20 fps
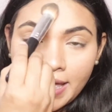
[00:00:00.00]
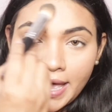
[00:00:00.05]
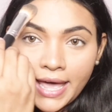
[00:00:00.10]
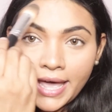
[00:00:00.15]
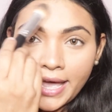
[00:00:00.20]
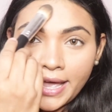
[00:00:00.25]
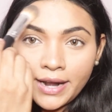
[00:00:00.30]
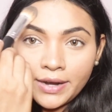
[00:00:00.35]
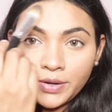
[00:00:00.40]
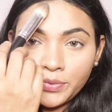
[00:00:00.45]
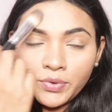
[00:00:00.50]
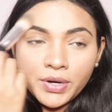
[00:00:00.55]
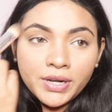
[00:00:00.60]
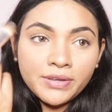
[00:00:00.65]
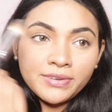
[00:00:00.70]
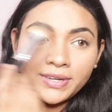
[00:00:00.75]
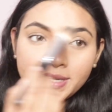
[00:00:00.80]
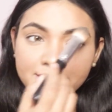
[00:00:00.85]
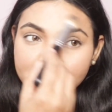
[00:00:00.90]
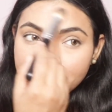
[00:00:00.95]
and
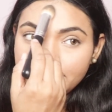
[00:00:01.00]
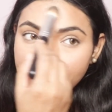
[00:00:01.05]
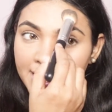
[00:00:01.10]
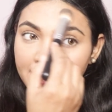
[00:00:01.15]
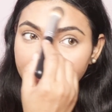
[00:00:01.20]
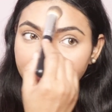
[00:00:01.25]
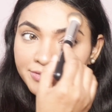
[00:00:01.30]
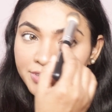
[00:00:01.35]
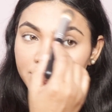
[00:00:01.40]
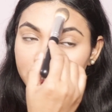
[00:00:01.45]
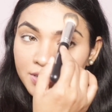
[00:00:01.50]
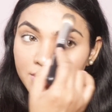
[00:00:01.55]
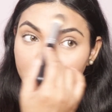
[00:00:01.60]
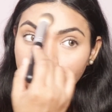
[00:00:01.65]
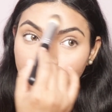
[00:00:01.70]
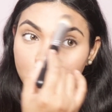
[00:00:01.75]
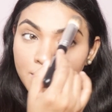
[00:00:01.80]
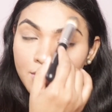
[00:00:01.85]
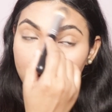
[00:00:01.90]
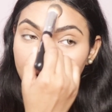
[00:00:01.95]
whatever is left
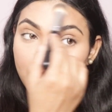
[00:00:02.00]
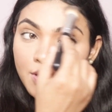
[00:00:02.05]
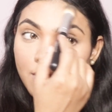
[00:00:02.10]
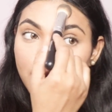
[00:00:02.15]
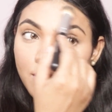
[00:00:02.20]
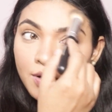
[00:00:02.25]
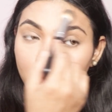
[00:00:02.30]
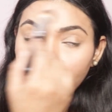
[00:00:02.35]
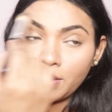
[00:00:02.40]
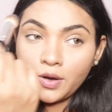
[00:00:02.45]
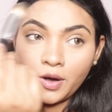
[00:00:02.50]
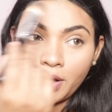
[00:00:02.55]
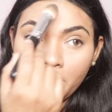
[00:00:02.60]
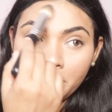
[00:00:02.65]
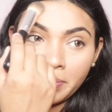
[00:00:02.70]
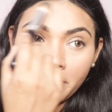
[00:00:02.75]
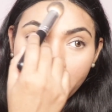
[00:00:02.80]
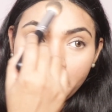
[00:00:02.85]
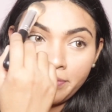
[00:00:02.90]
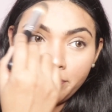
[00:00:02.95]

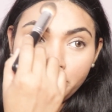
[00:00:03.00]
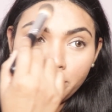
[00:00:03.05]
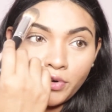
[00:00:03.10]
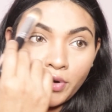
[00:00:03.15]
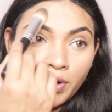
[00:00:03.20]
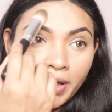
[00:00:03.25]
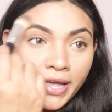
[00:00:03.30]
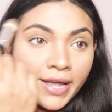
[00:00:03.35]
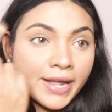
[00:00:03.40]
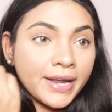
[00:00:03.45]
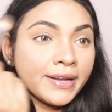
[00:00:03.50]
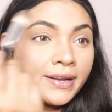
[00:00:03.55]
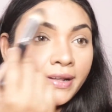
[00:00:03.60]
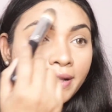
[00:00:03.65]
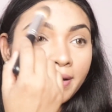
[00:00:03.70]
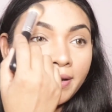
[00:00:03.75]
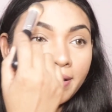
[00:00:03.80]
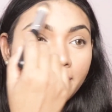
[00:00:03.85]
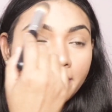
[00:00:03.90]
on my forehead